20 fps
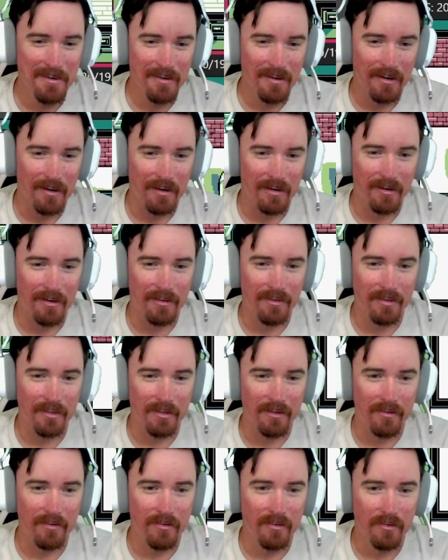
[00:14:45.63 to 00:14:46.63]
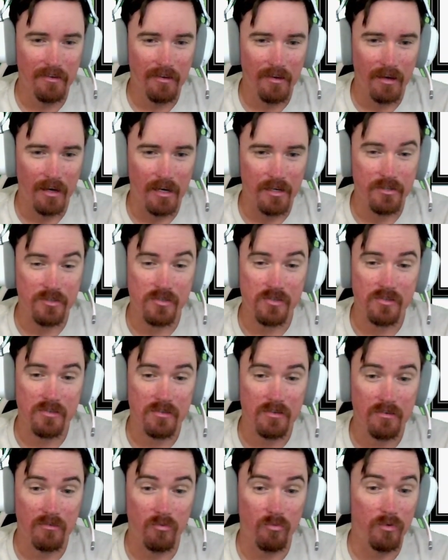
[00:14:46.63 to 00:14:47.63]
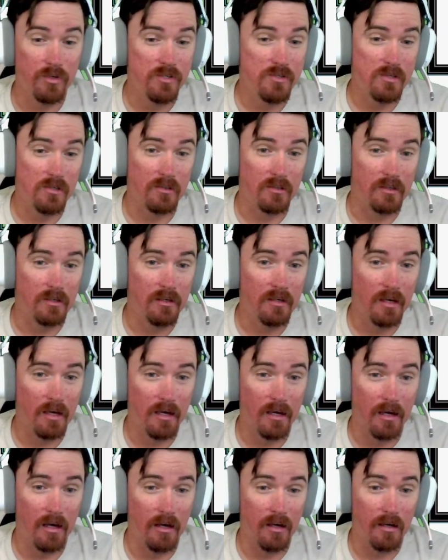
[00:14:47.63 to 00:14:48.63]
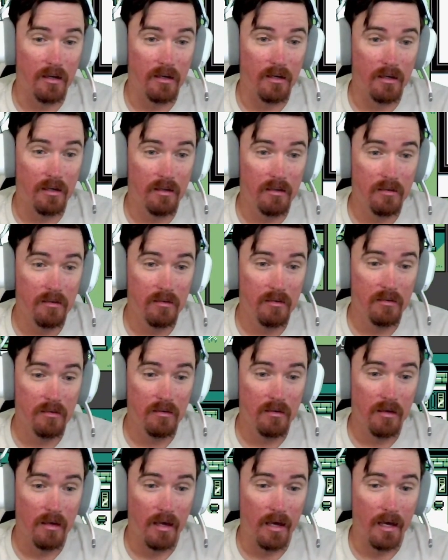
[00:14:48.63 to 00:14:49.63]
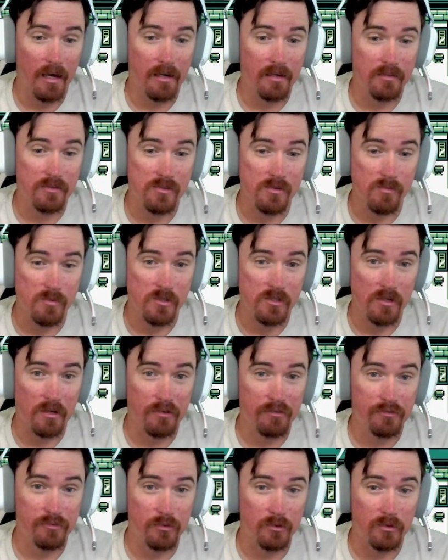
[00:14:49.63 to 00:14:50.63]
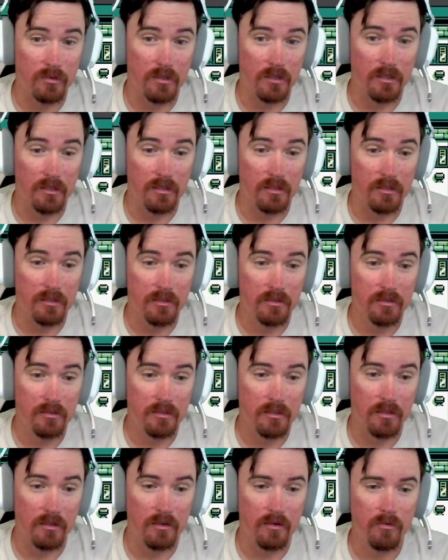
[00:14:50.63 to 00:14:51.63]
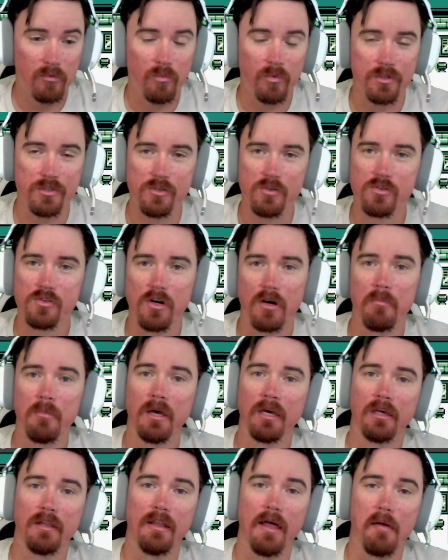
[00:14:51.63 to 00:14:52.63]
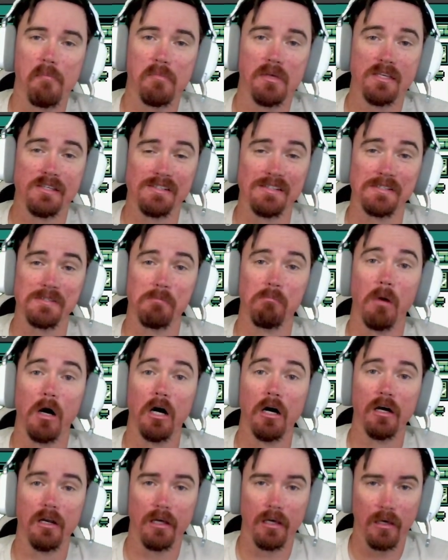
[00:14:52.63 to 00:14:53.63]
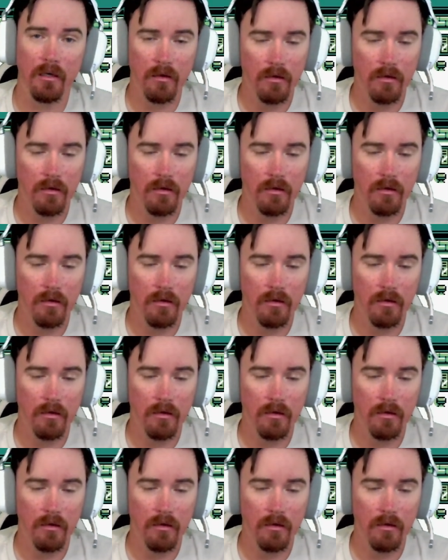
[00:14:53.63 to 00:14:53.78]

then I just recently added some stuff for you know, once you start making that business money,